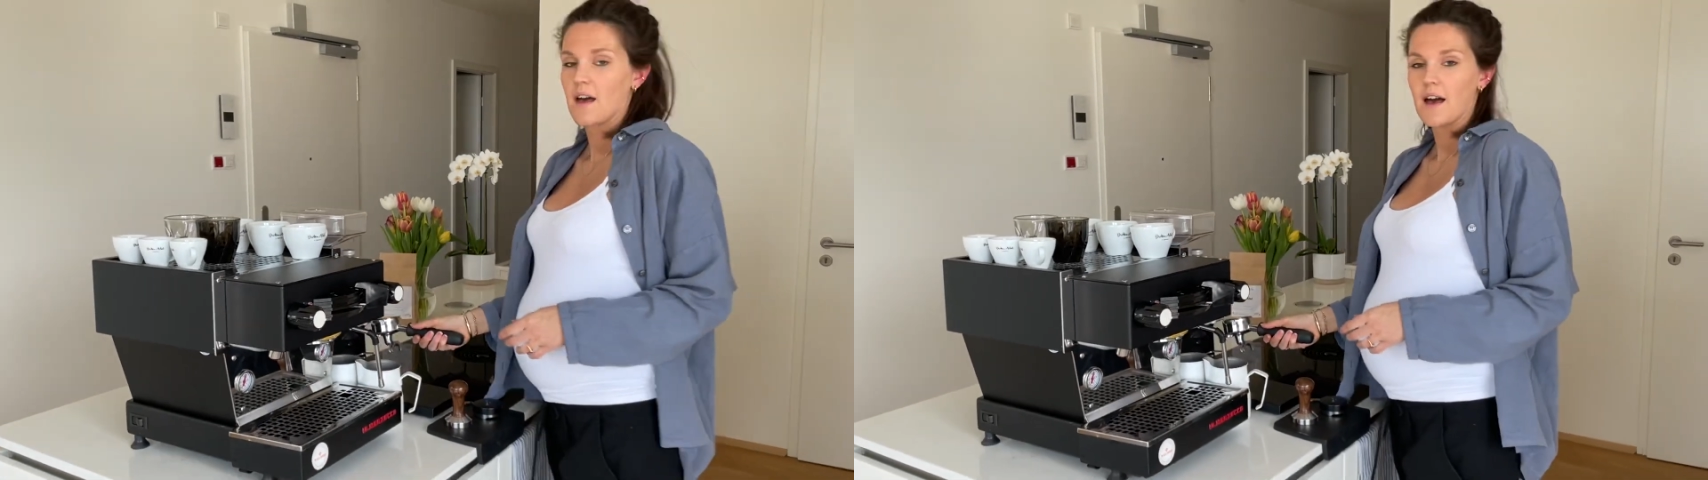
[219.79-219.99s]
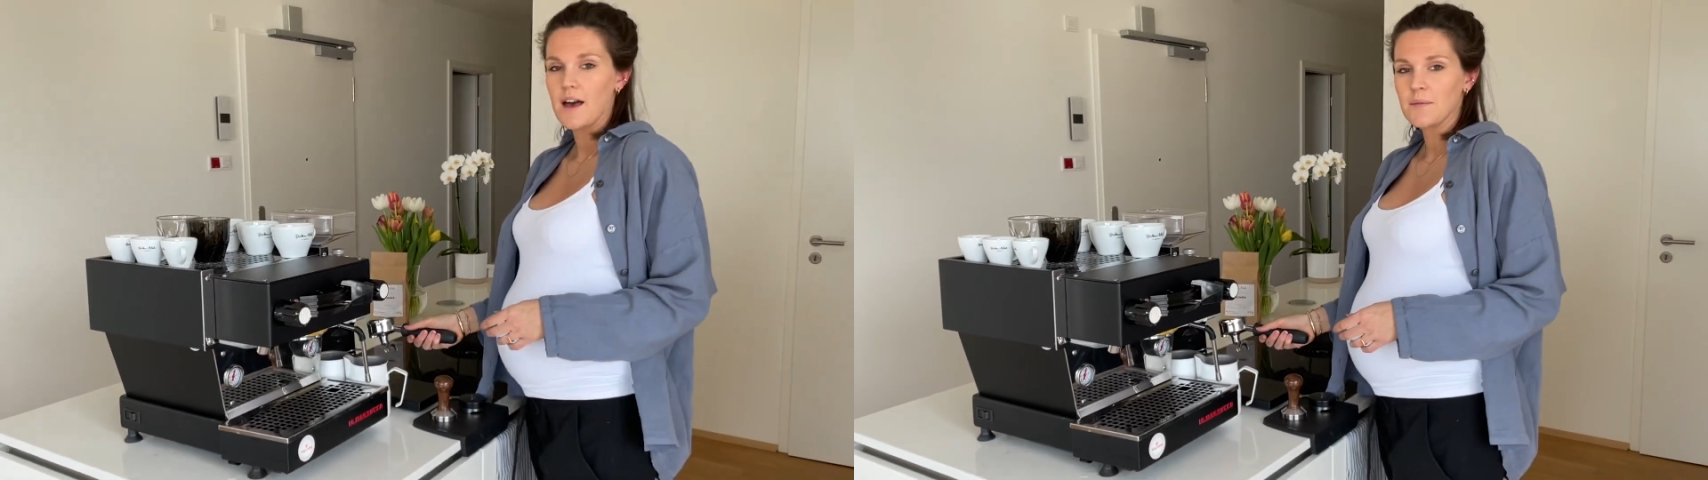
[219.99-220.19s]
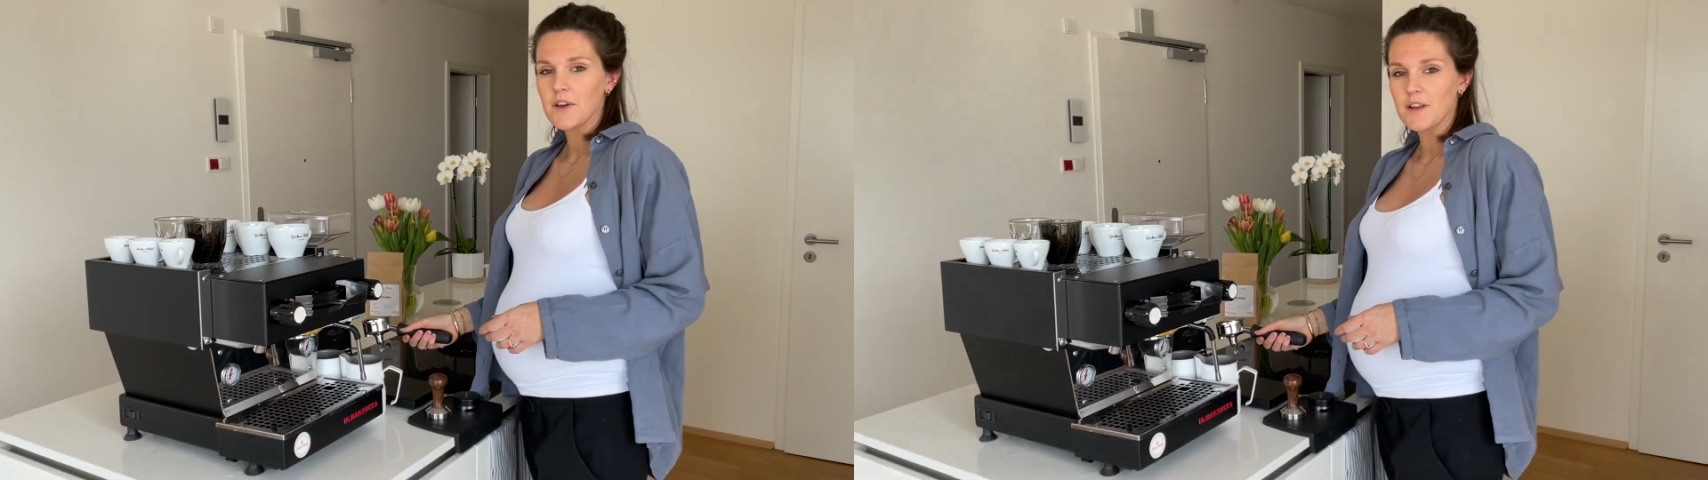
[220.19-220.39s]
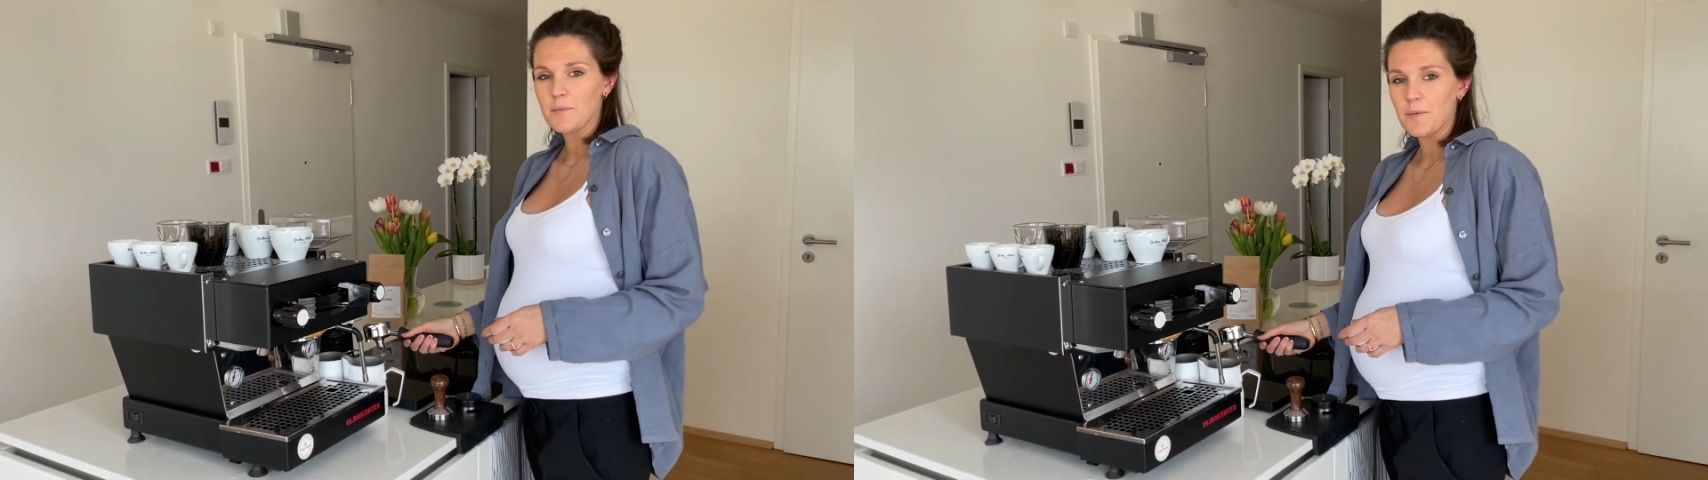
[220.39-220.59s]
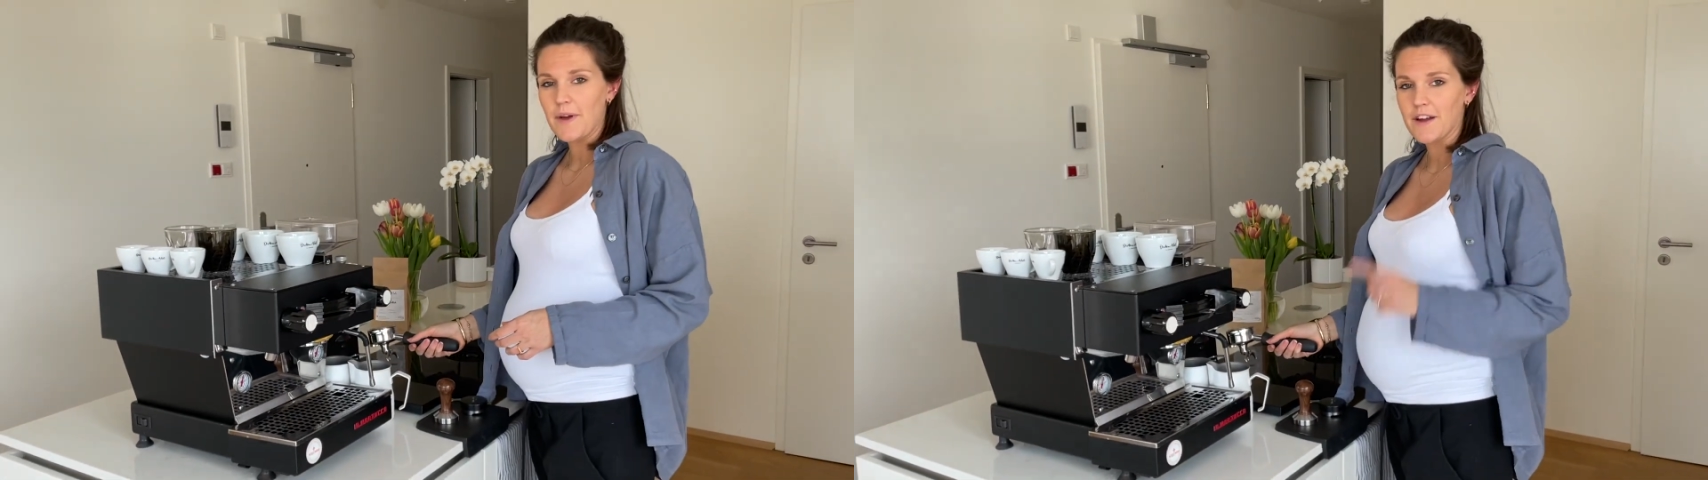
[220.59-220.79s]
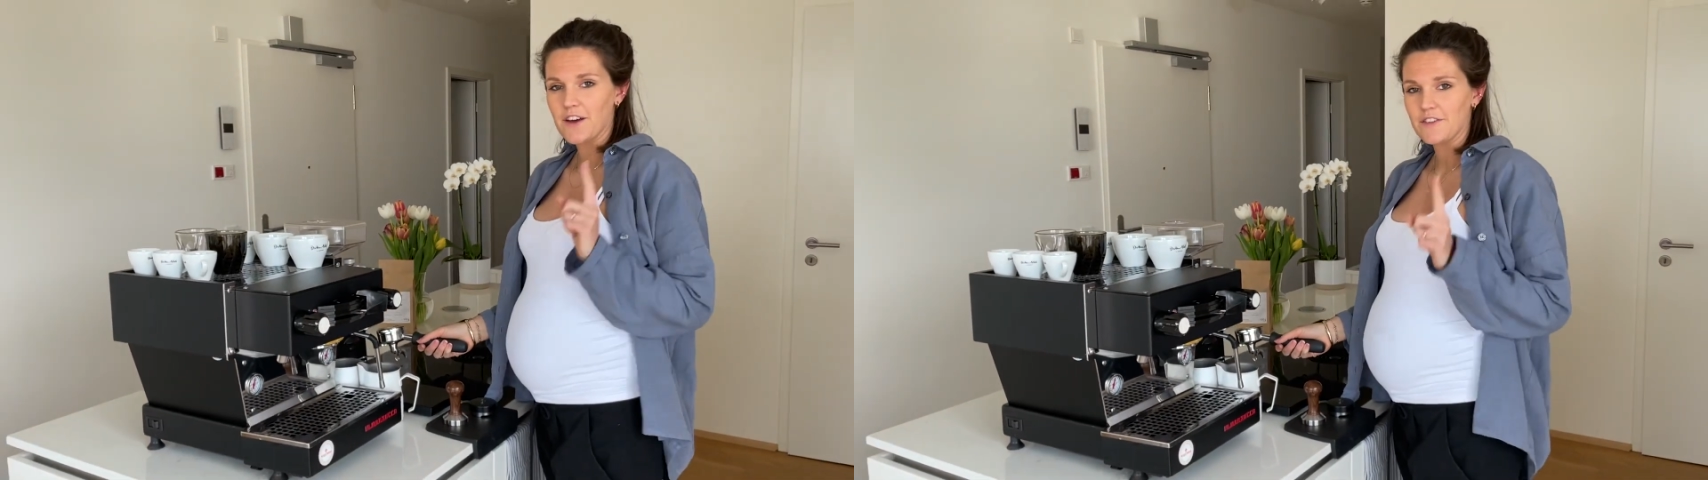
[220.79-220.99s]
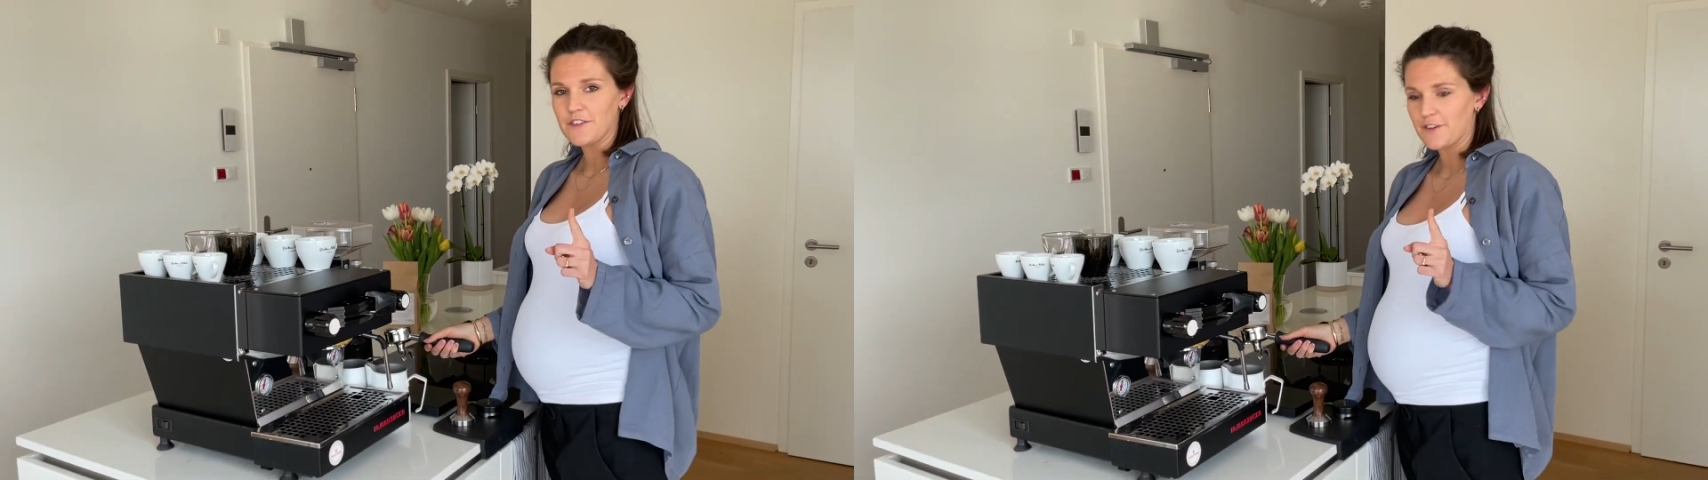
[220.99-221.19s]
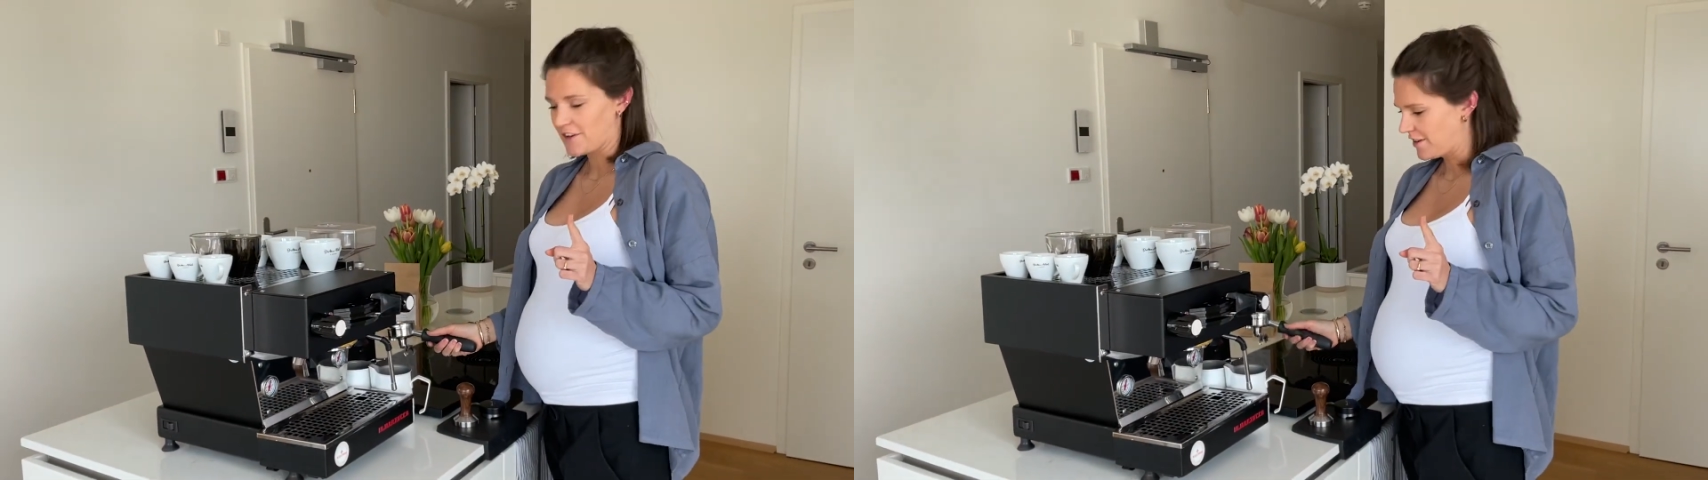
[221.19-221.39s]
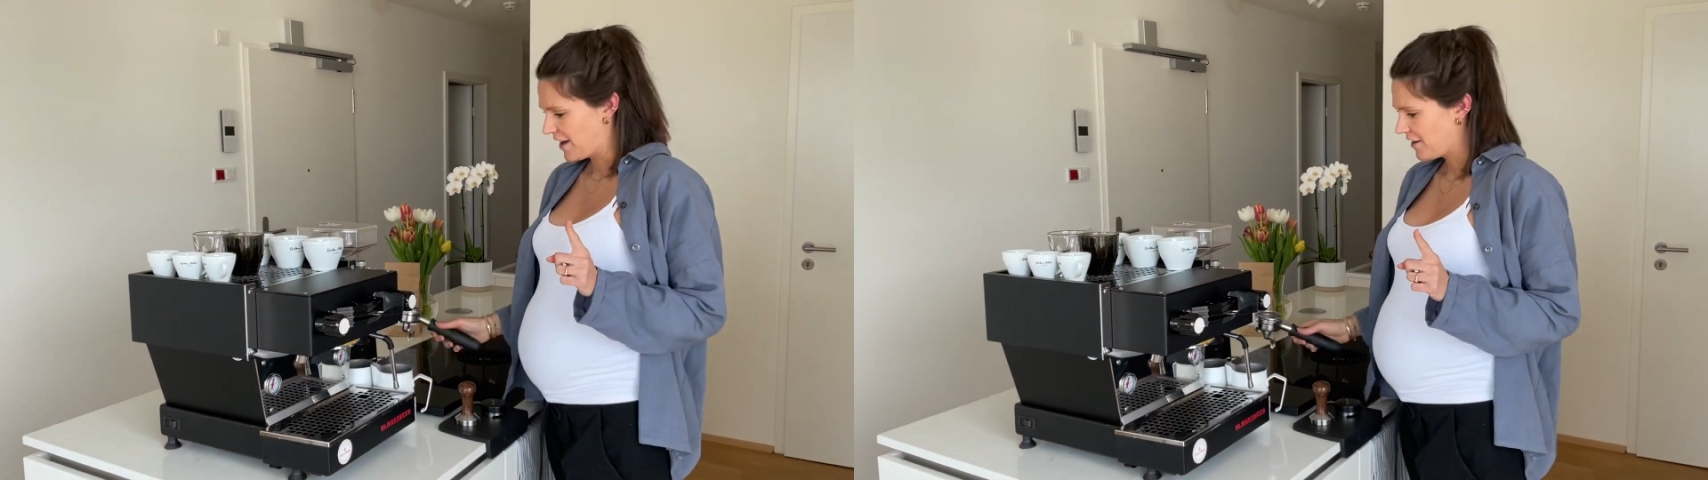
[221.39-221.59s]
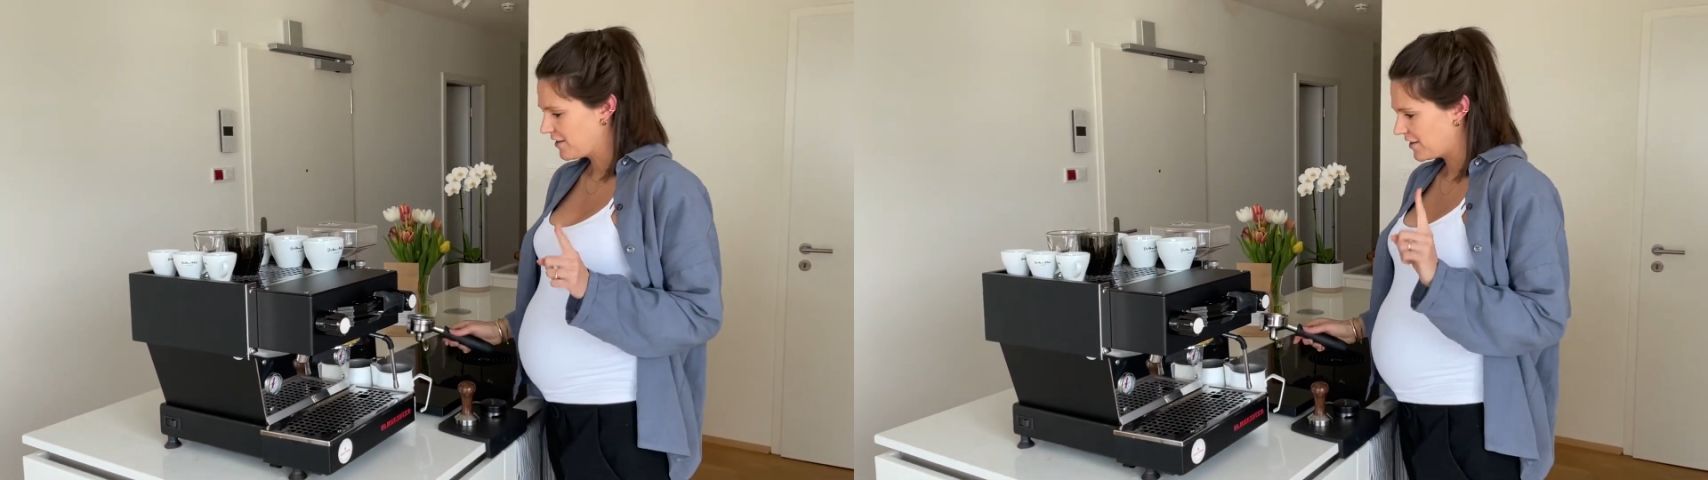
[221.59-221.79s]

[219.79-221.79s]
I'm gonna prepare coffee for you now.